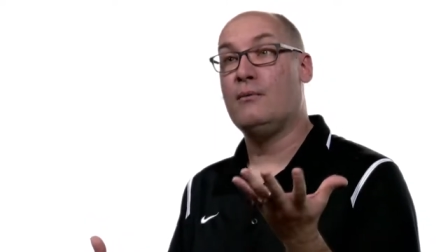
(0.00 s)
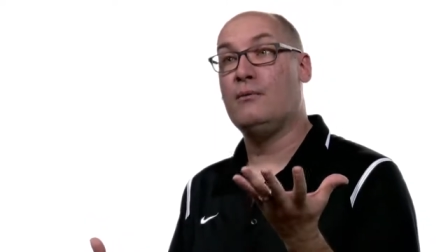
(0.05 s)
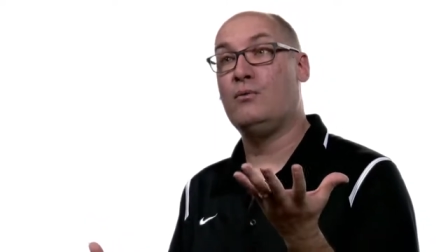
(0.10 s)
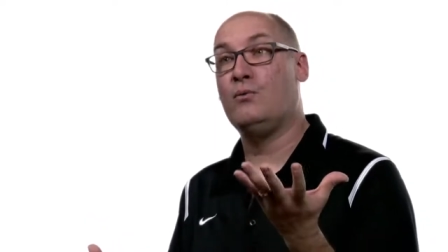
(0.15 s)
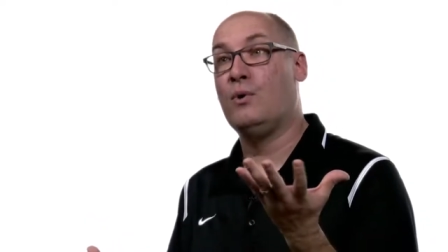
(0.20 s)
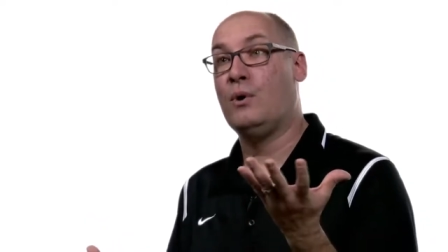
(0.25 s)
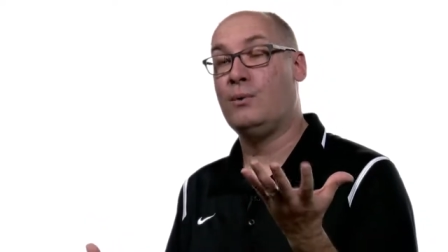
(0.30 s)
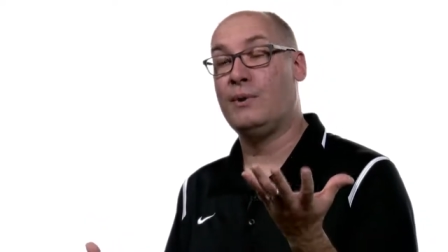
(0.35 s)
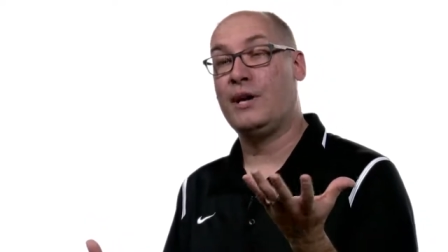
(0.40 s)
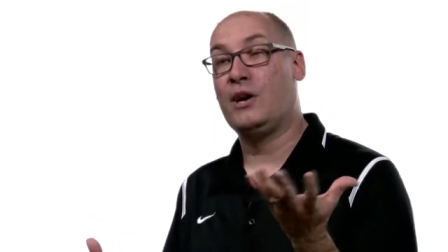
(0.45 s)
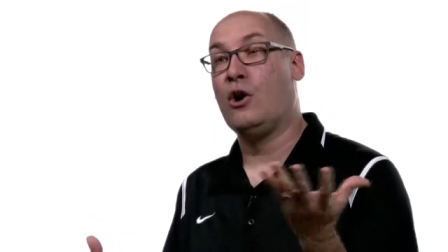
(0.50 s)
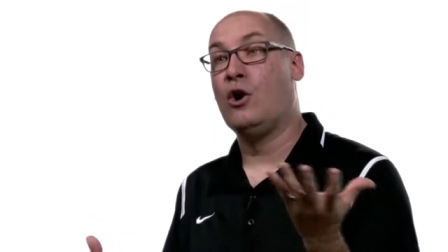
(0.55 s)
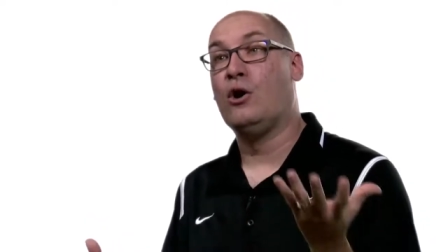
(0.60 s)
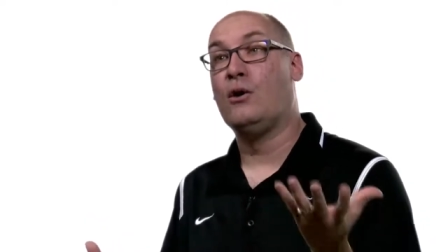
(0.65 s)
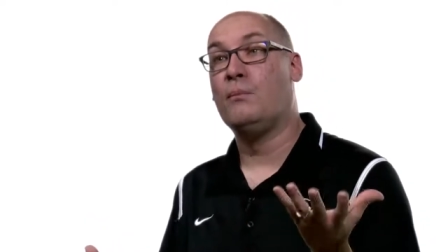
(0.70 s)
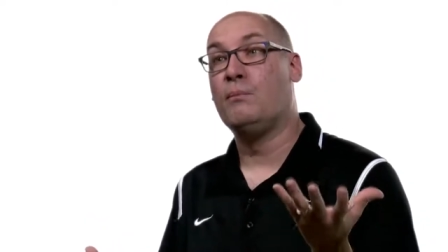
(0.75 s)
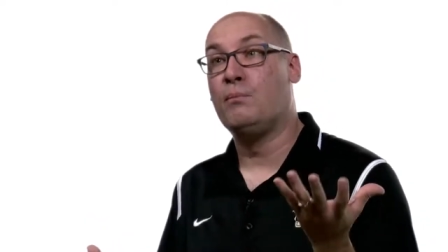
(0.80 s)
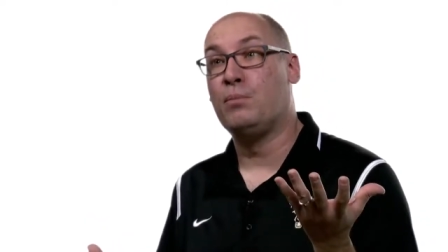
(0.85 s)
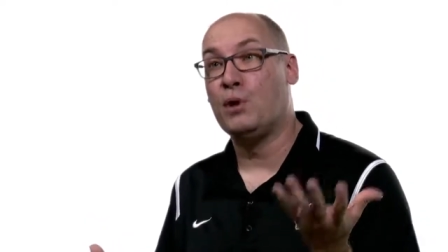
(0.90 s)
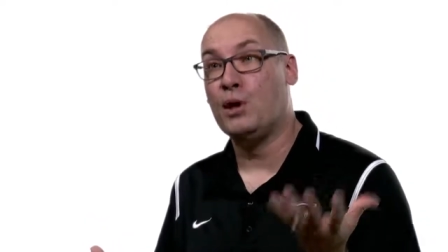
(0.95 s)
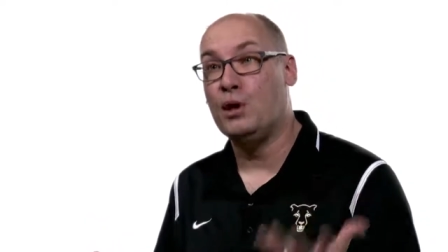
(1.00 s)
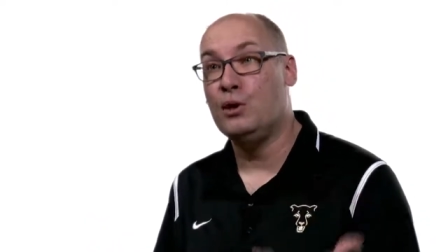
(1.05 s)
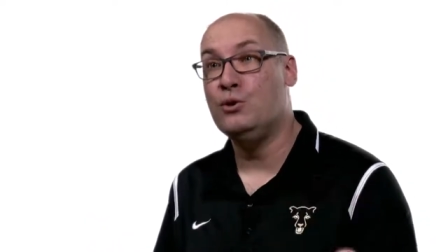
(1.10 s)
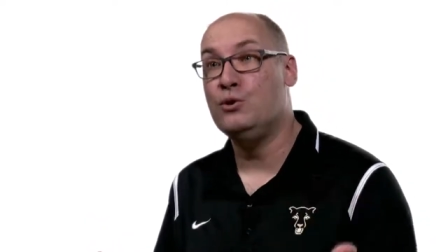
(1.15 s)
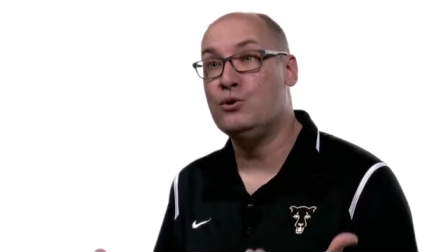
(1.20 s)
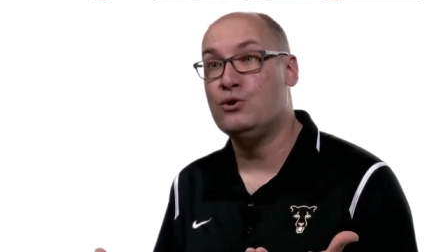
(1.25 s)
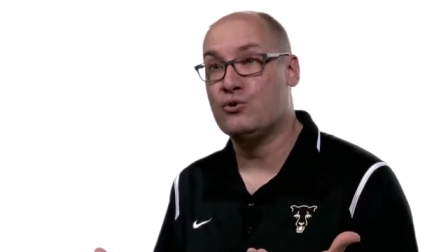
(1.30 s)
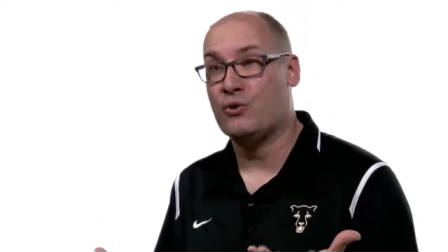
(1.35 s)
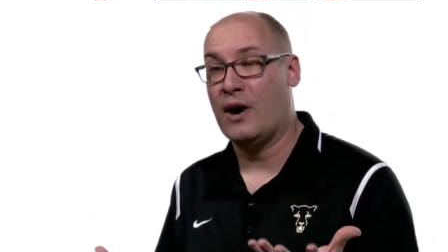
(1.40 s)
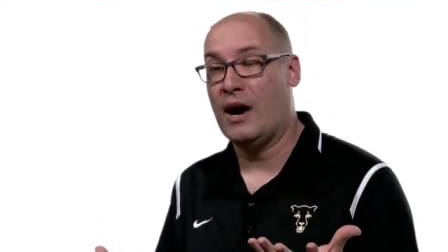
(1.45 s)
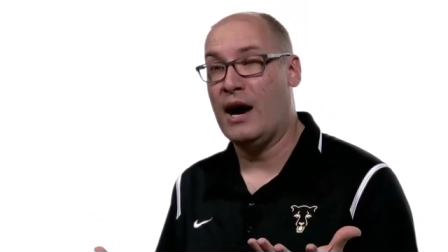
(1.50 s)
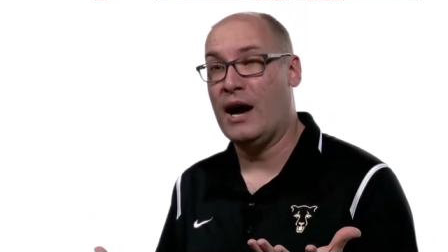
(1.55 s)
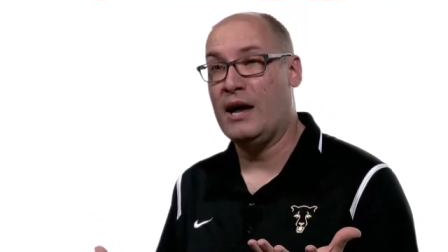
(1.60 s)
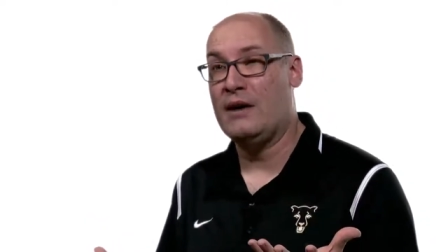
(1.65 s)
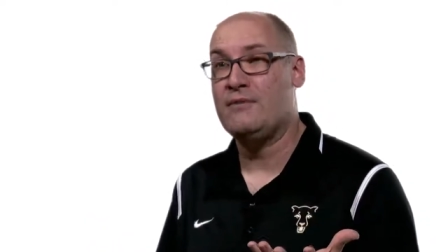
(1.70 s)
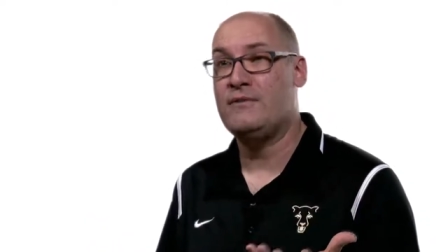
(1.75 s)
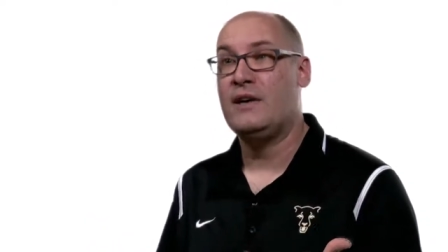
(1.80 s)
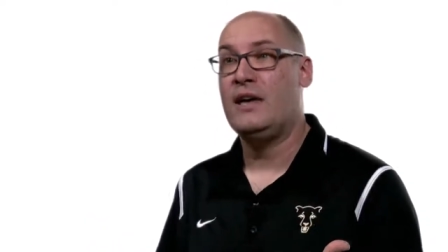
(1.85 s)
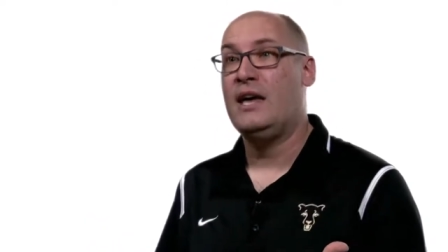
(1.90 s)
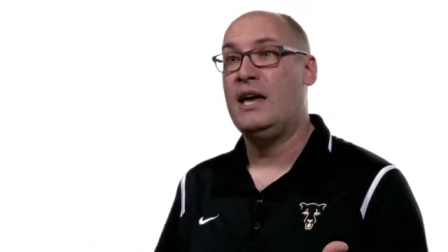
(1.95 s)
what we call a blue drive,